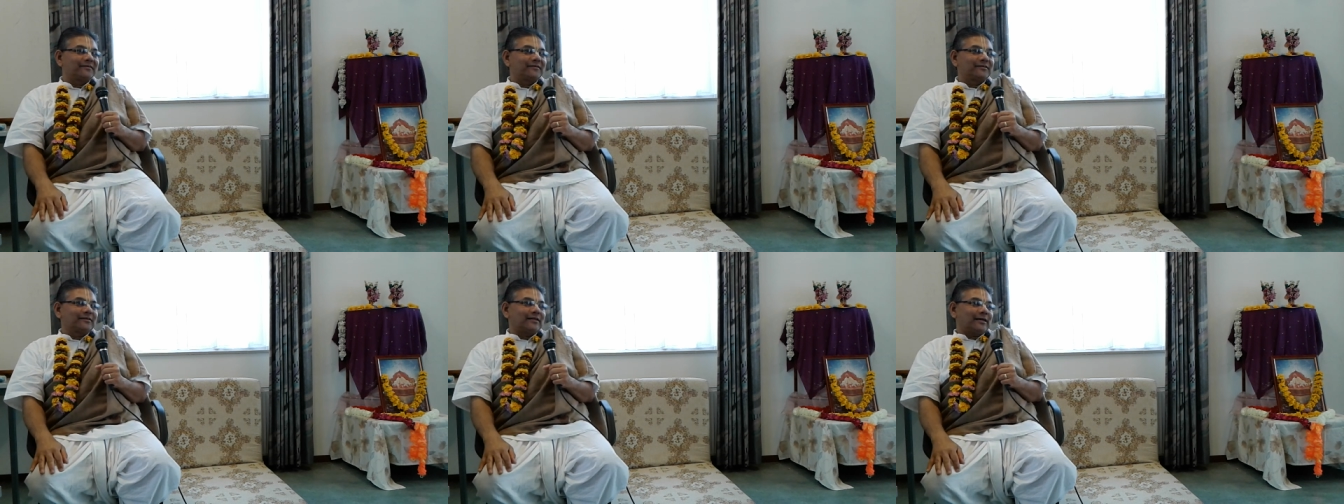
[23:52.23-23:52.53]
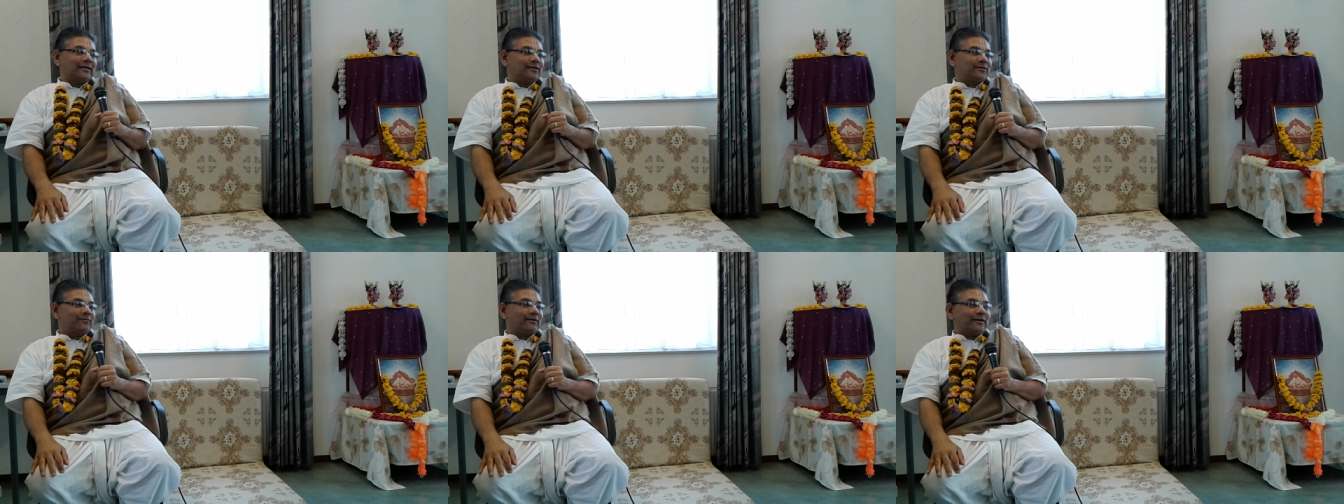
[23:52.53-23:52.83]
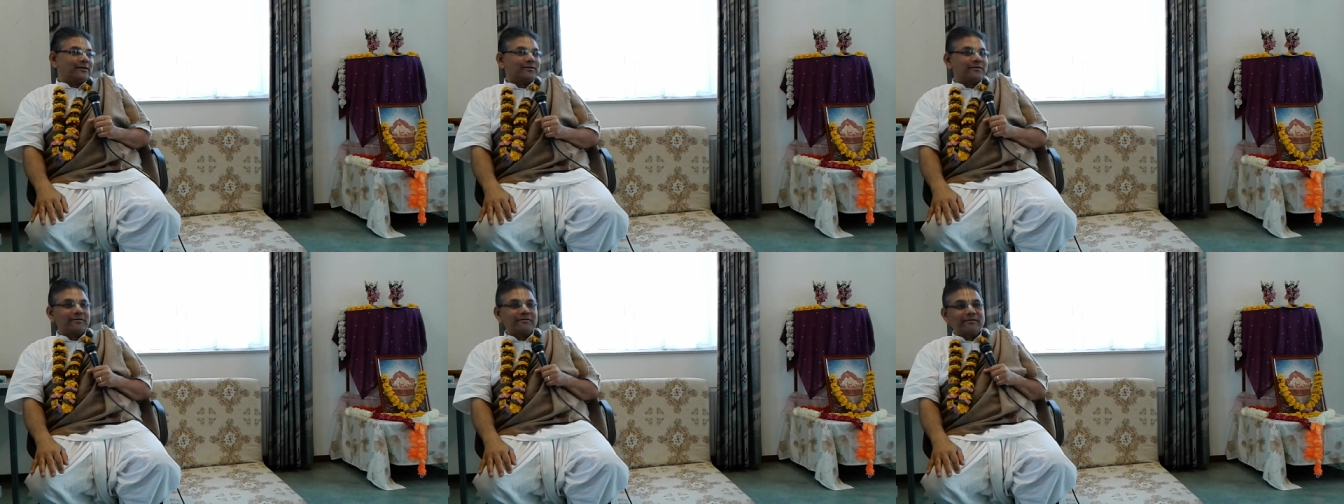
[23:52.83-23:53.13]

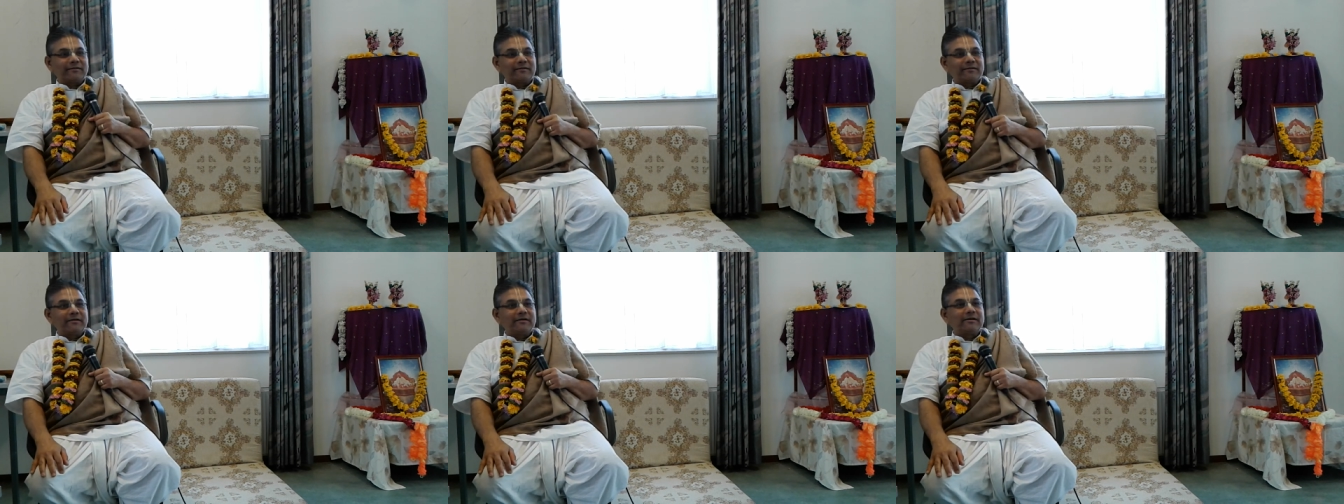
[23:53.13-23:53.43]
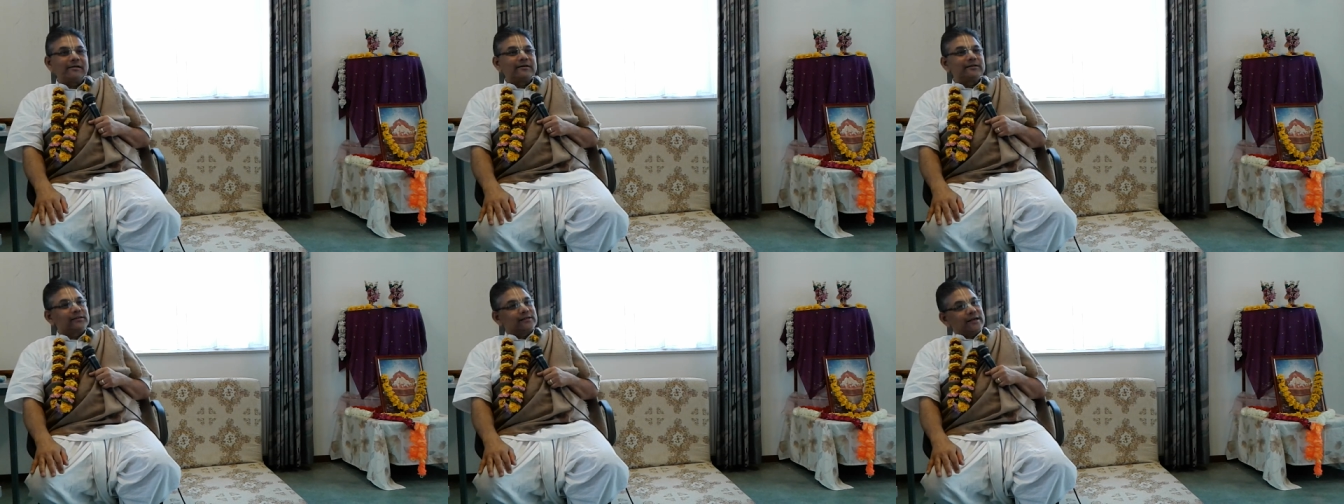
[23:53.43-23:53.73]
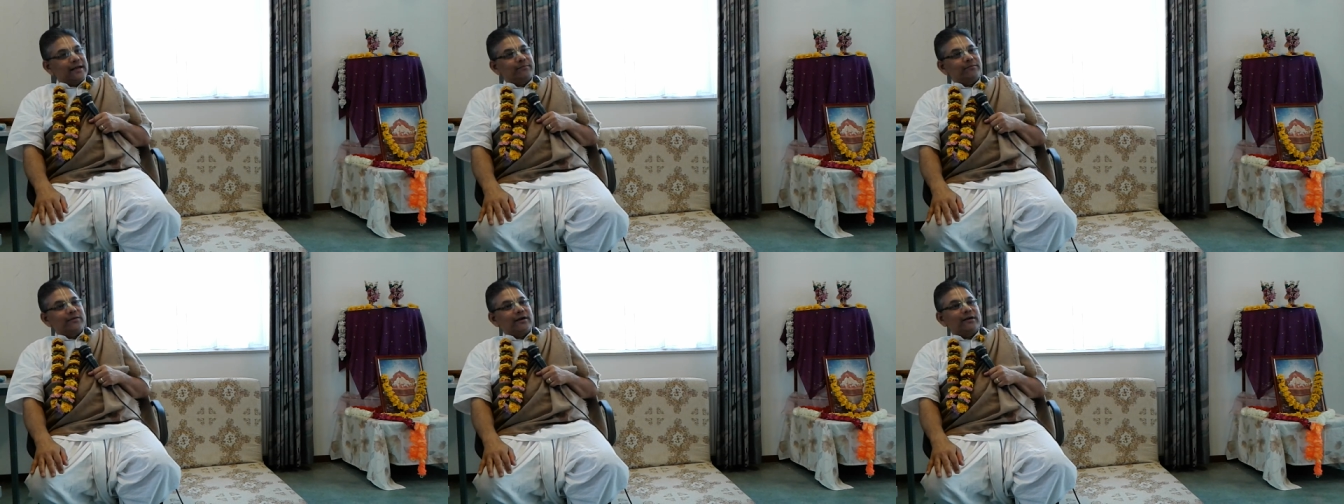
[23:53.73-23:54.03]
satisfaction.
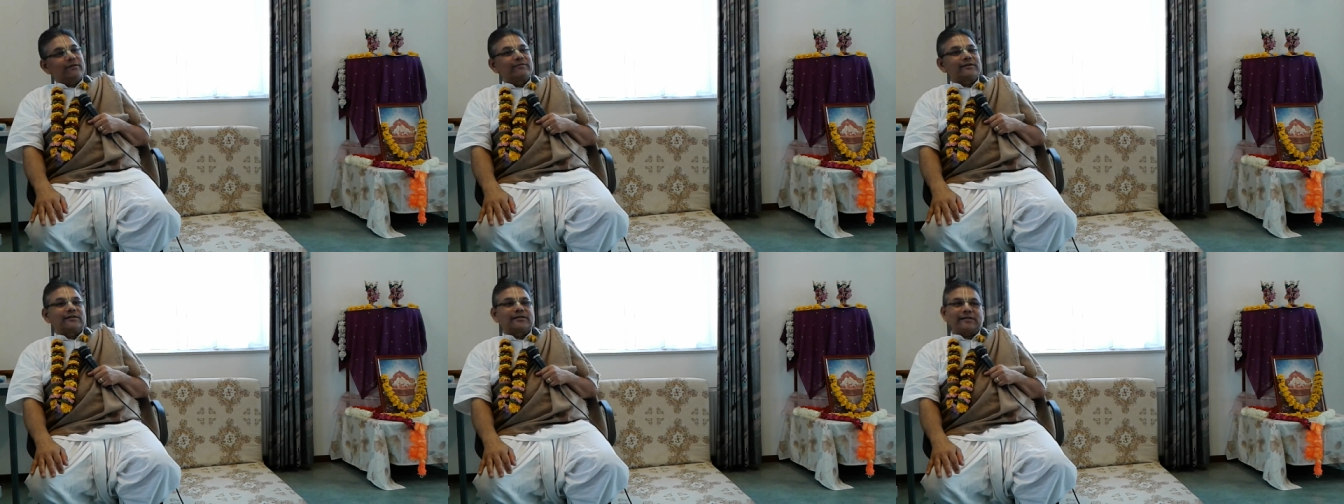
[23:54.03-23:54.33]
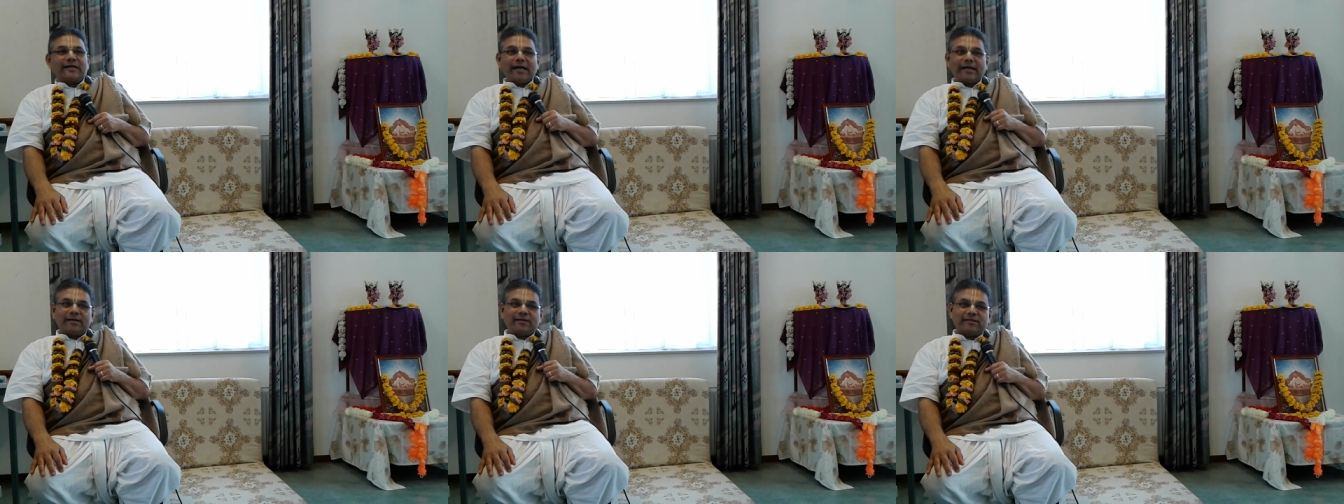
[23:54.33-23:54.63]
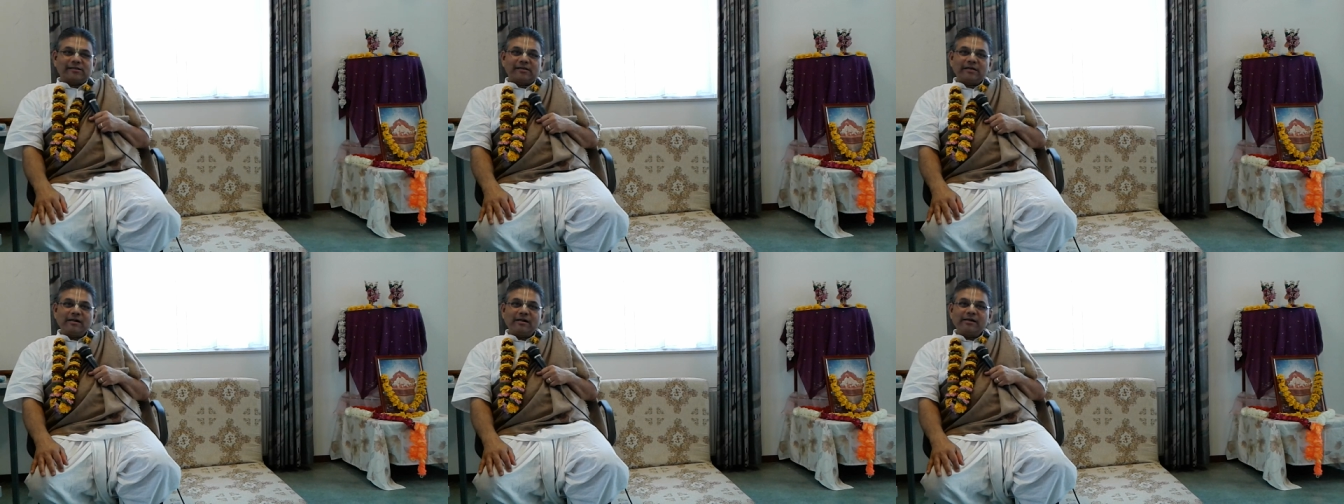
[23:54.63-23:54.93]
Same thing with
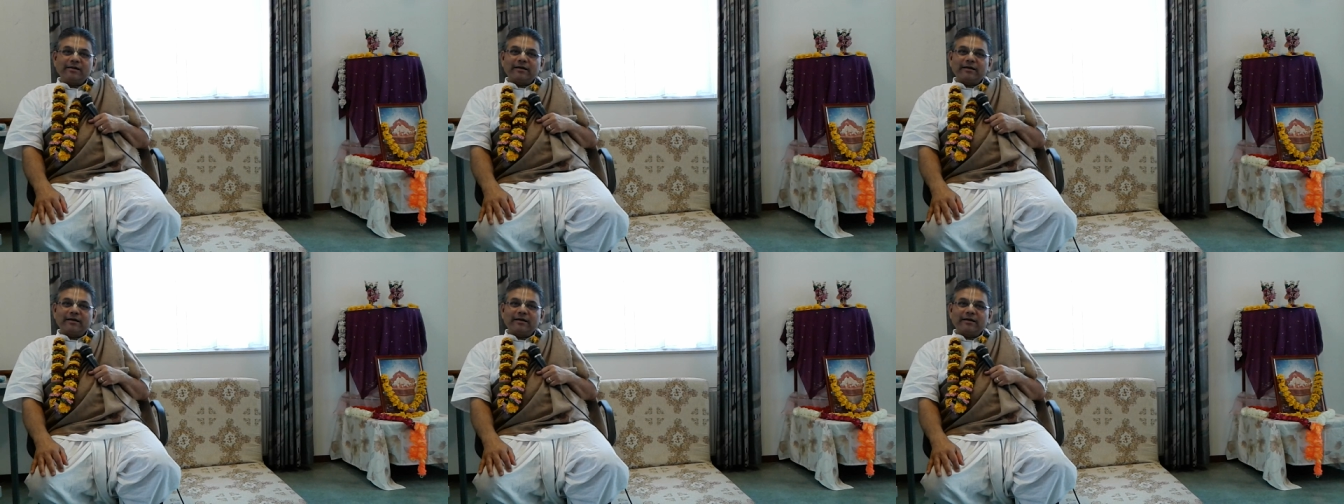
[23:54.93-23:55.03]
sex.